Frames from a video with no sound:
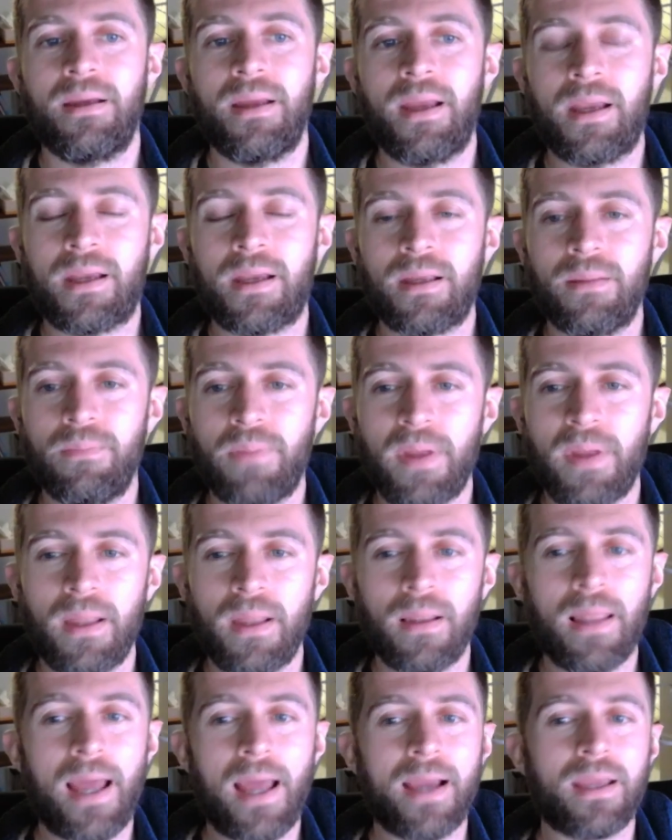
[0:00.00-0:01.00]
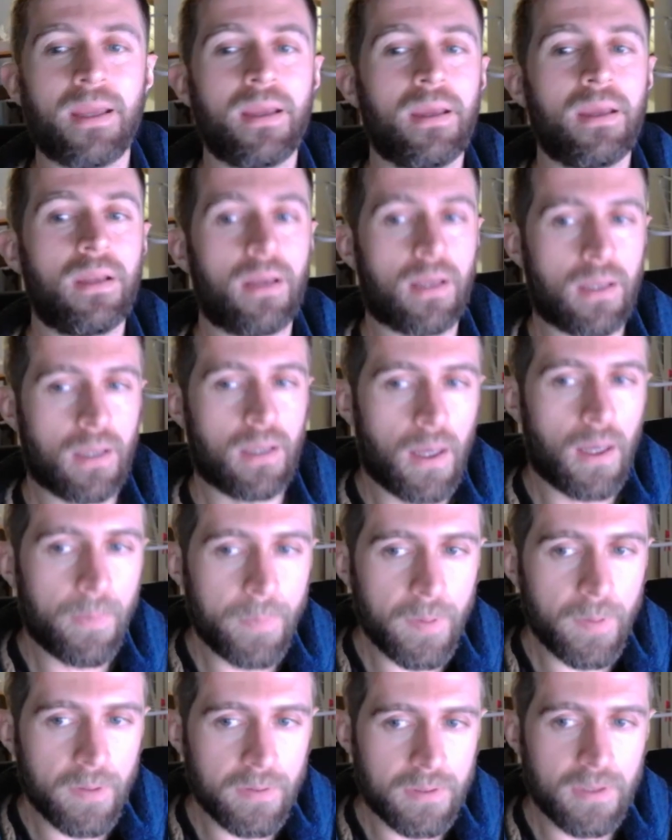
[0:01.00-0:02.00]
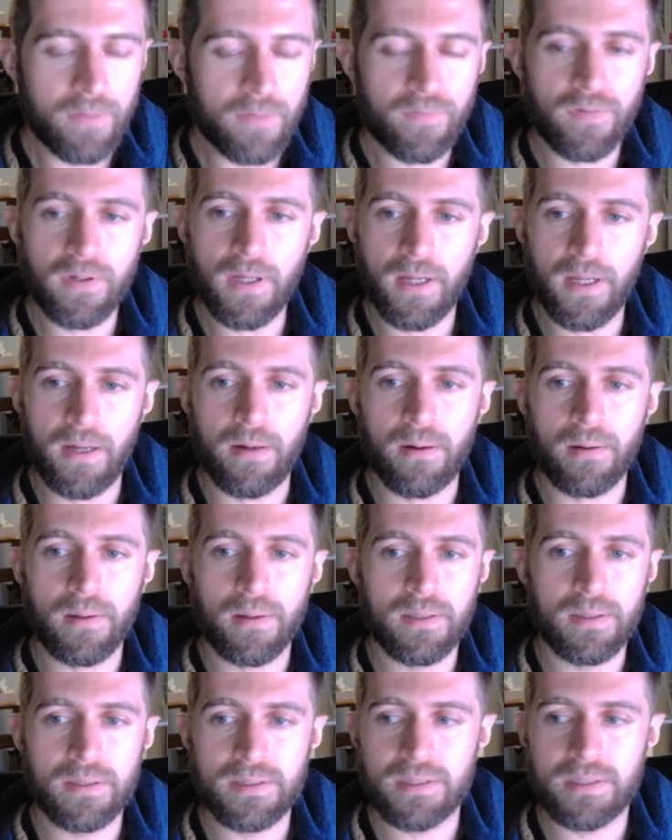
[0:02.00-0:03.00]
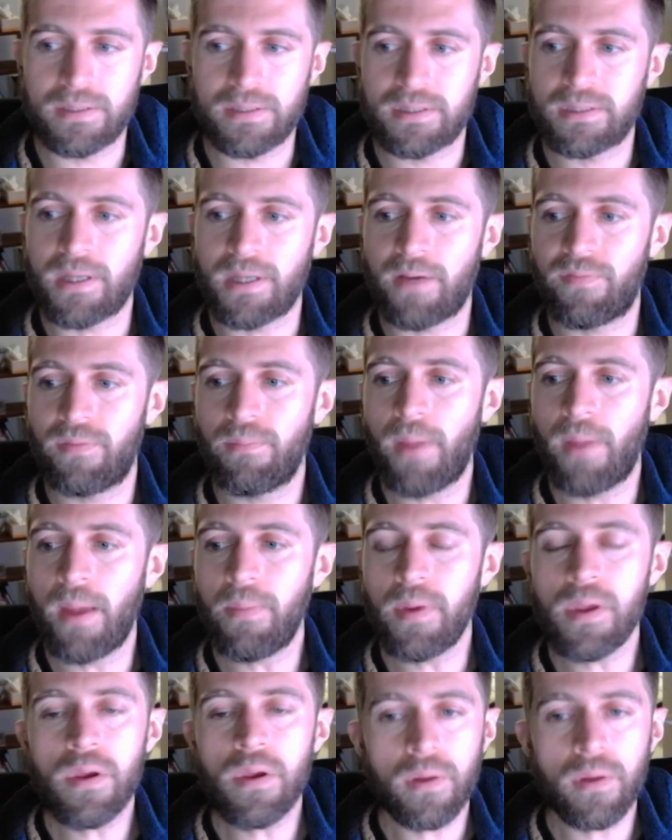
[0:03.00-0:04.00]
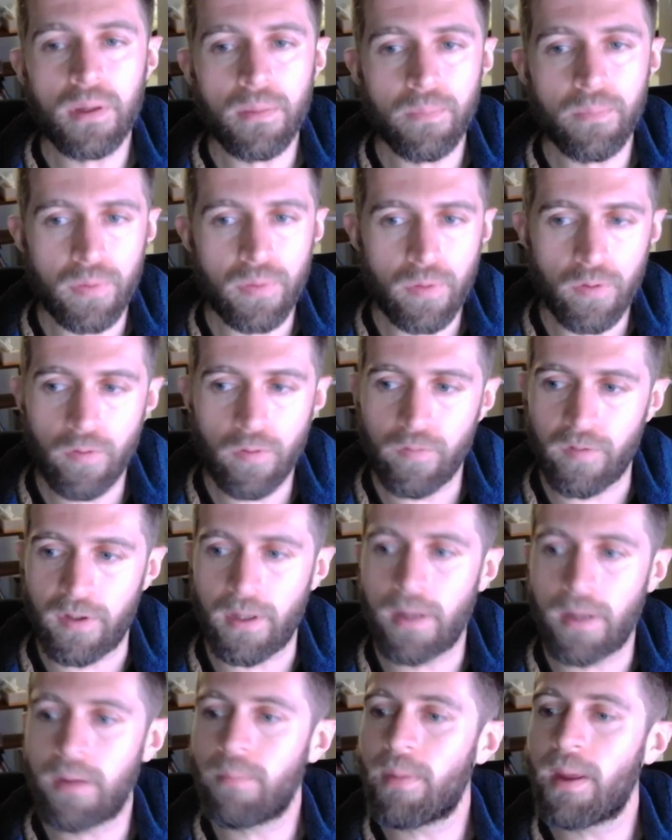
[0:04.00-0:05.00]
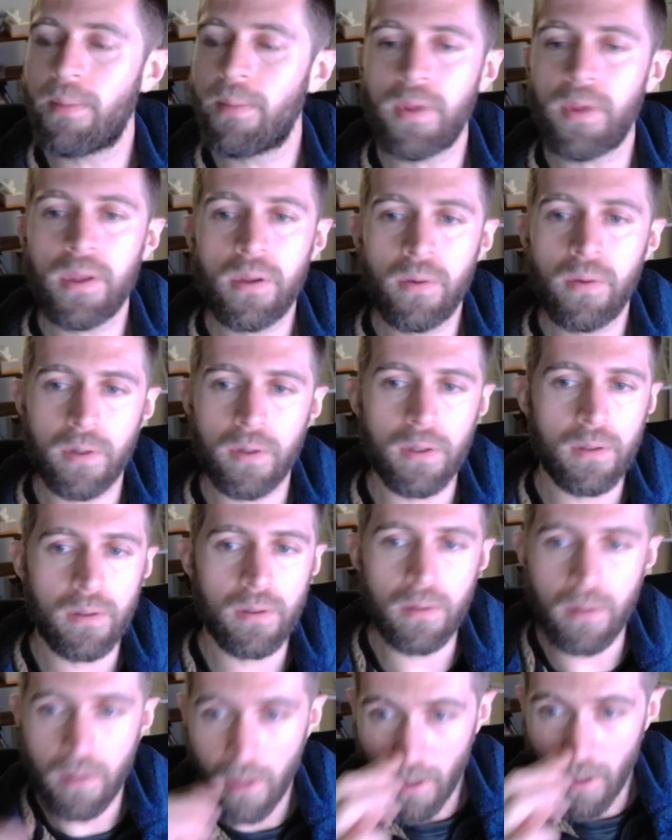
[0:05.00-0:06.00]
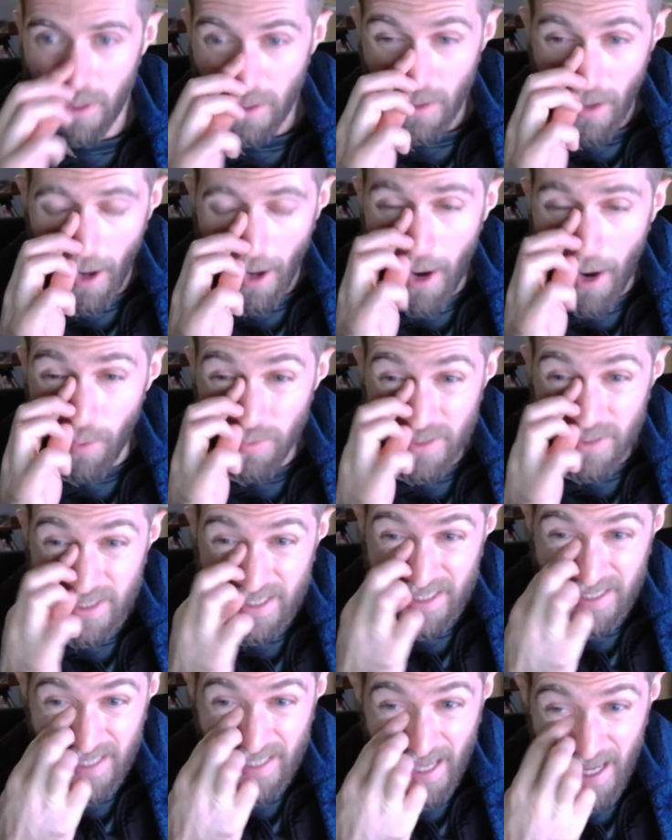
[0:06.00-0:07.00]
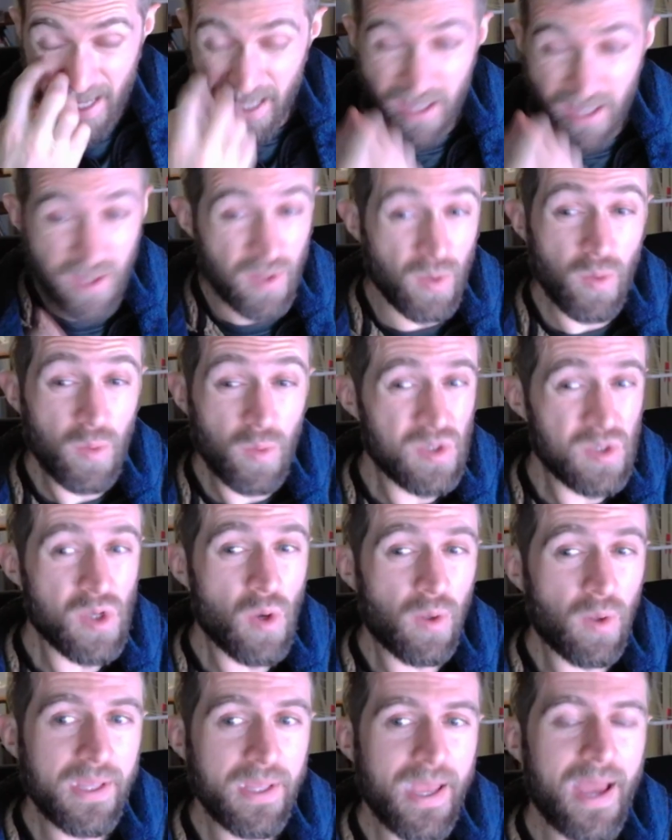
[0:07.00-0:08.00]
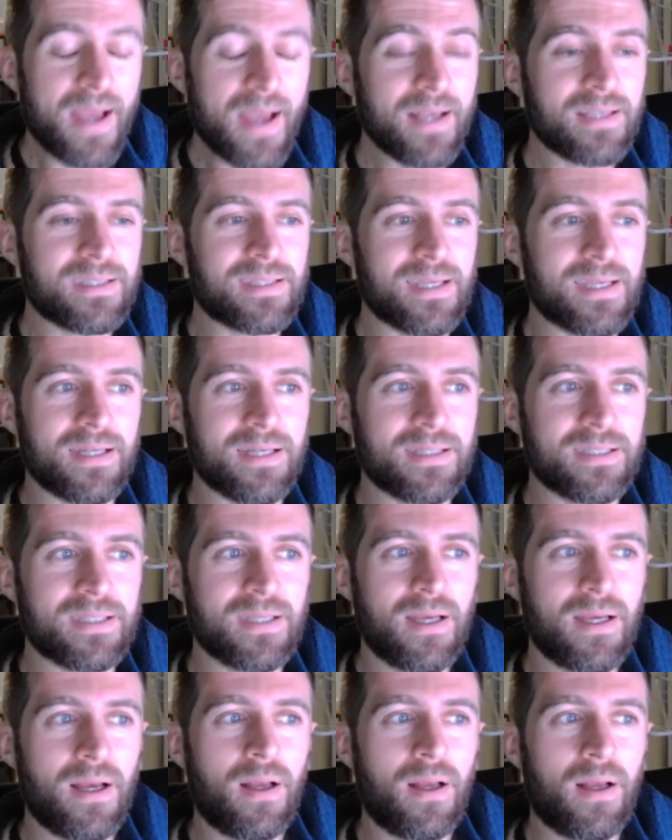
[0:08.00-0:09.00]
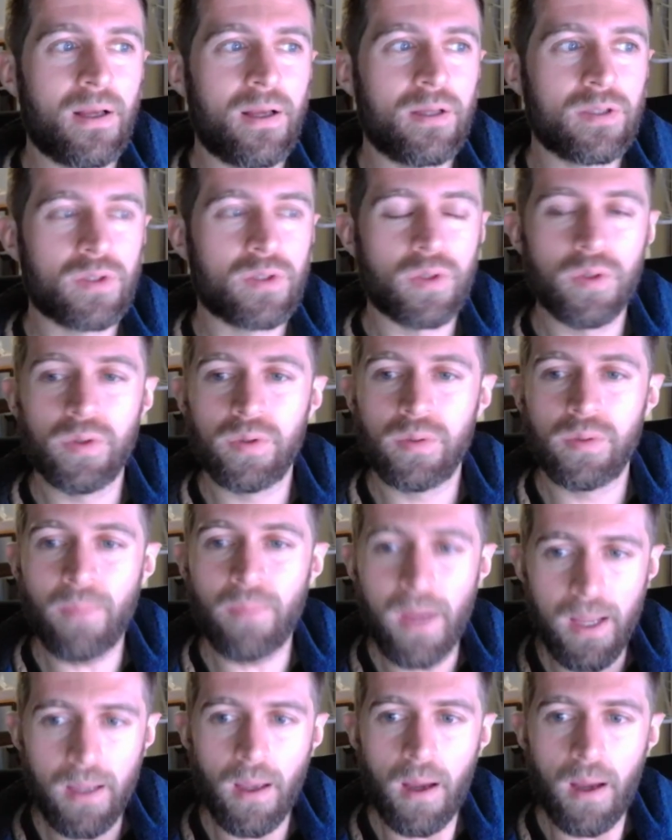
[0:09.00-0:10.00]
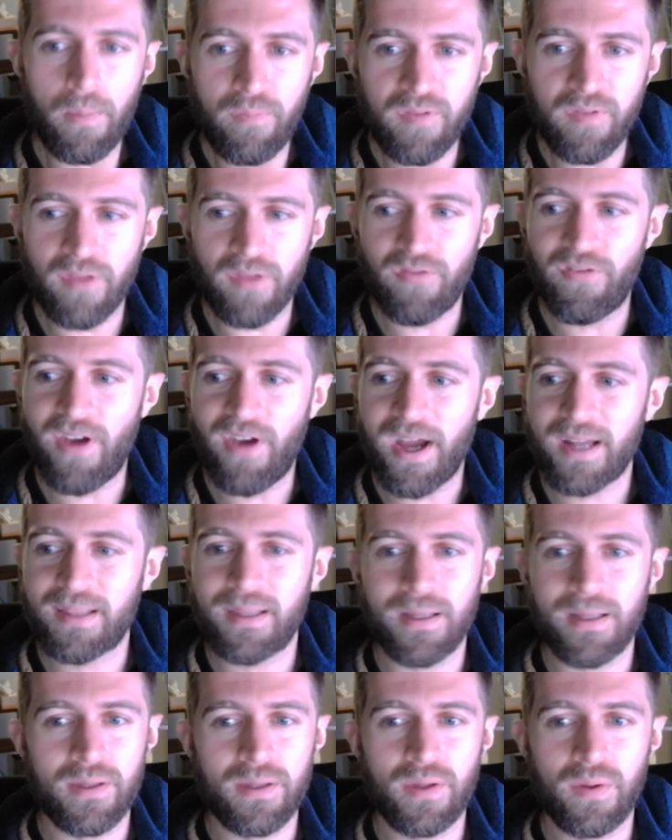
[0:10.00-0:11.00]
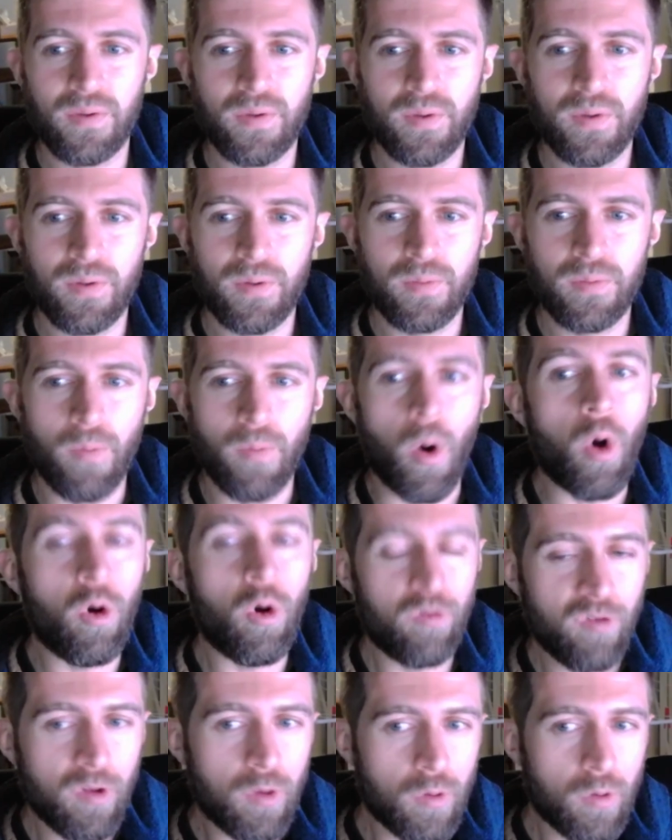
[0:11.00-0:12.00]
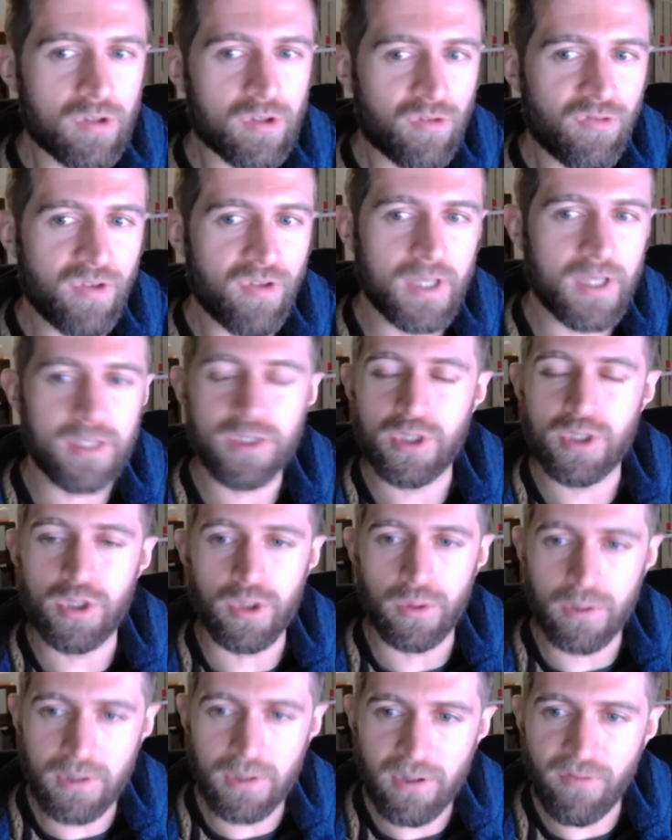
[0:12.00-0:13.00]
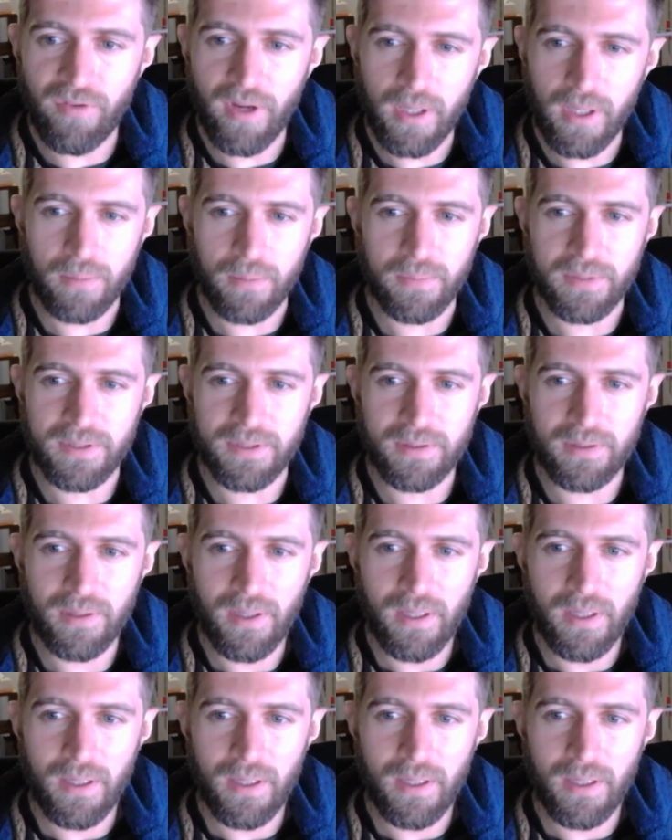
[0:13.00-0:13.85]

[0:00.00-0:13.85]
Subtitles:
It can be lacking in a couple of different areas and stuff, and maybe you can improve it, and maybe you can, I would just say, use early access to make up for the fact that you overlooked things during development.